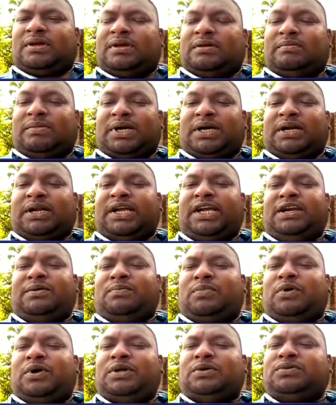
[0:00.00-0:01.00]
but it
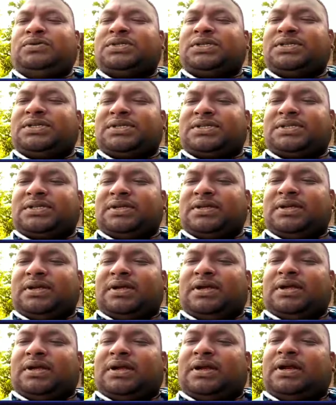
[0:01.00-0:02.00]
produces
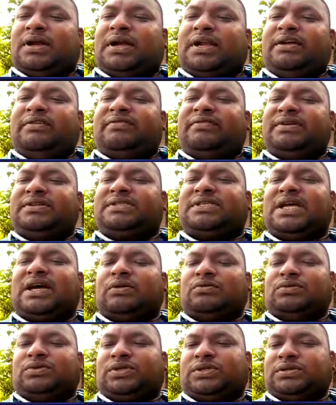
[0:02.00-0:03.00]
different
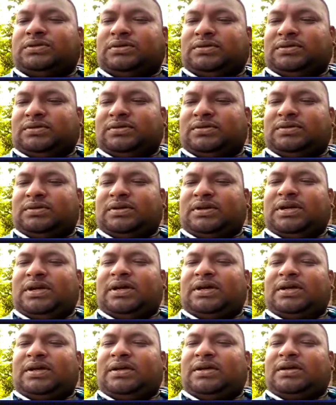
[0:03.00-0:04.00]
sounds.
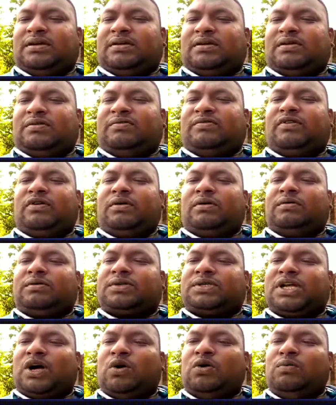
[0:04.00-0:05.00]
For
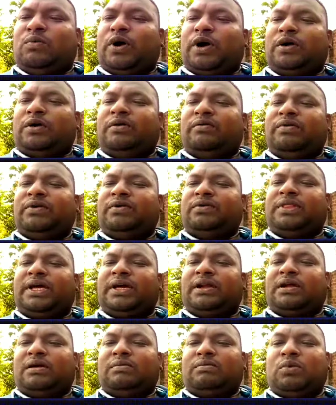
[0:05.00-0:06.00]
sound point of view,
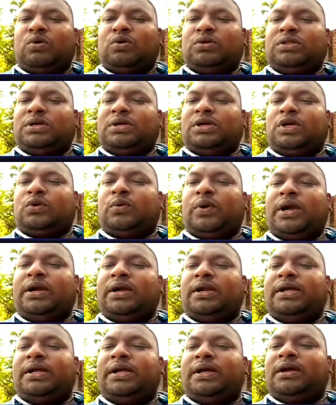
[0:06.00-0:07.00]
there are more than
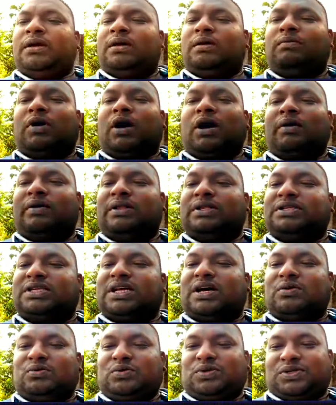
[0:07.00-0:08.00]
20 vowel
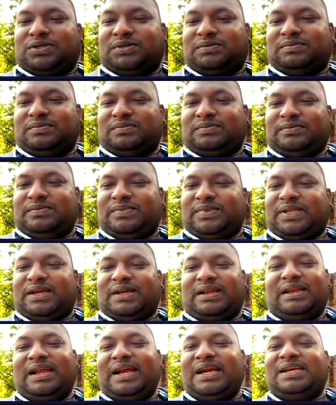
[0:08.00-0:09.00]
sounds.
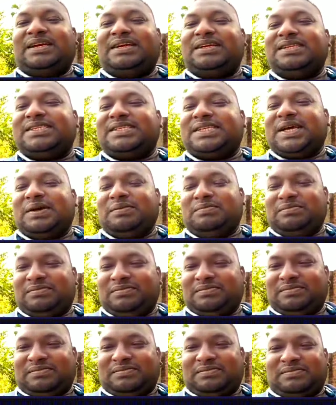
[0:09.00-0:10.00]
Letter is same,
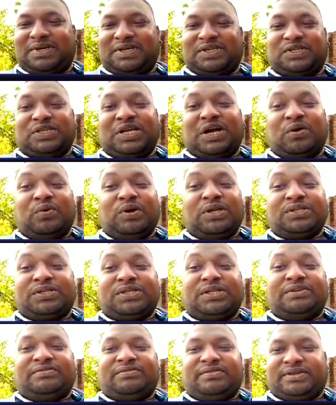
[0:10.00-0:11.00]
but sound is
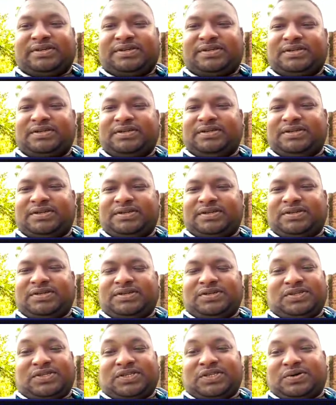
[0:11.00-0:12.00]
different.
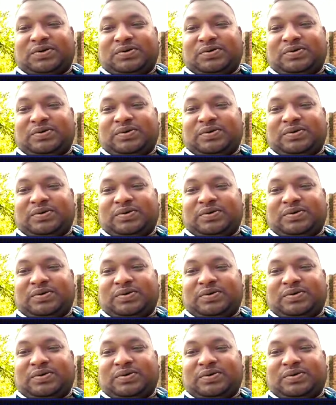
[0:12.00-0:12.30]
So,